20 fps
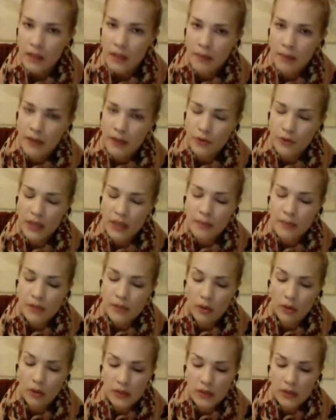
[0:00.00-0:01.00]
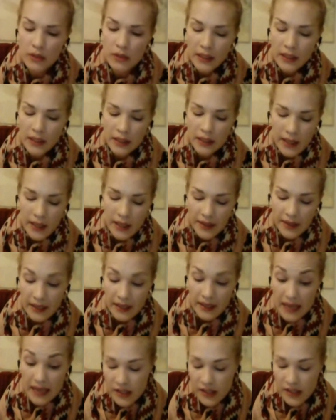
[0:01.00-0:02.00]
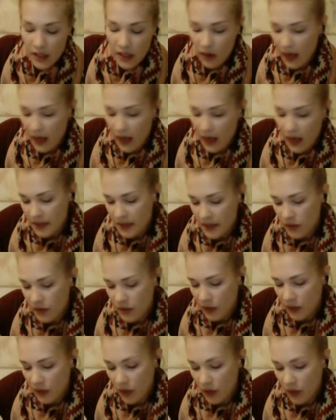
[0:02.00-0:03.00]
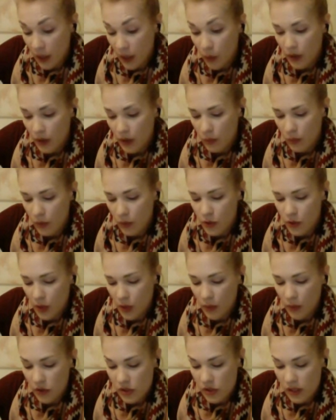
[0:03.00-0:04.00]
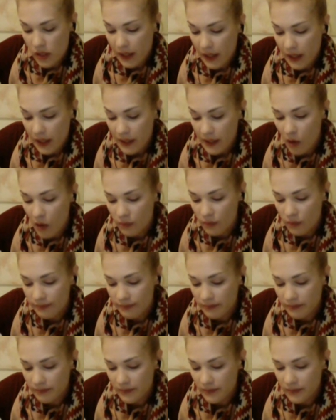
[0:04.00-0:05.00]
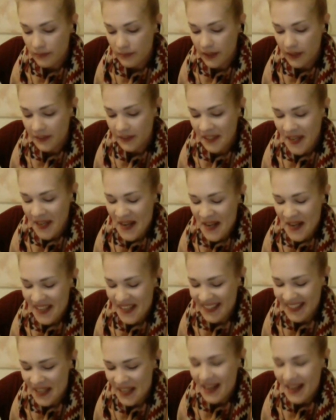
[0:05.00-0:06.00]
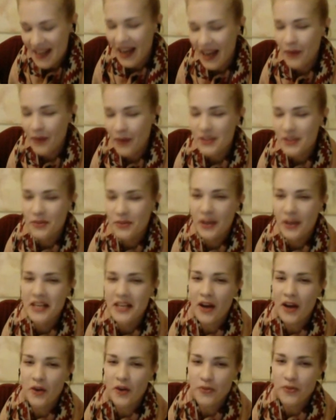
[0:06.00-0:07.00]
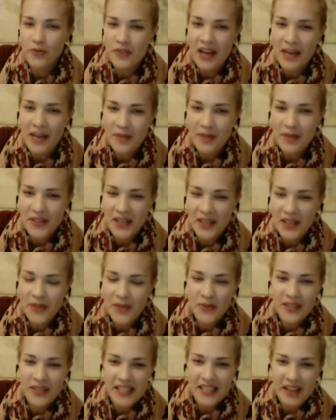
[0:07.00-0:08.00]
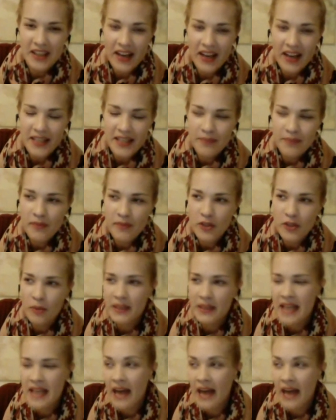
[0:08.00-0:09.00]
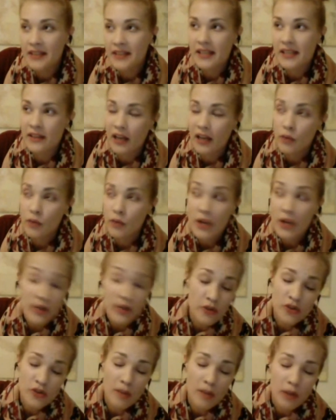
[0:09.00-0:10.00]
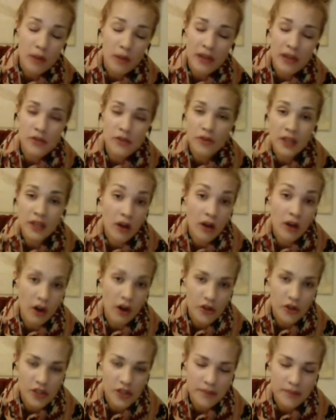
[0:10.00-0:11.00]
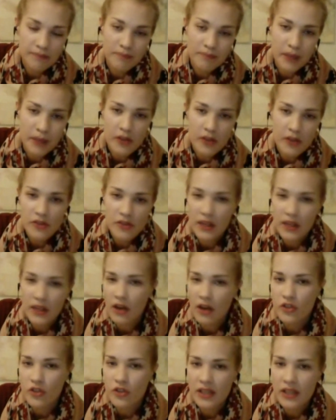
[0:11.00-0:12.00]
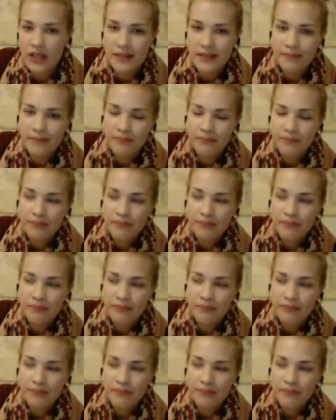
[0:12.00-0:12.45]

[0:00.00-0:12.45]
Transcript: my dream. So then next year I had to think, okay, what do I want to study now? And then I was running out of time because I couldn't decide. So my dad said, why don't you apply to theology? Because theology is,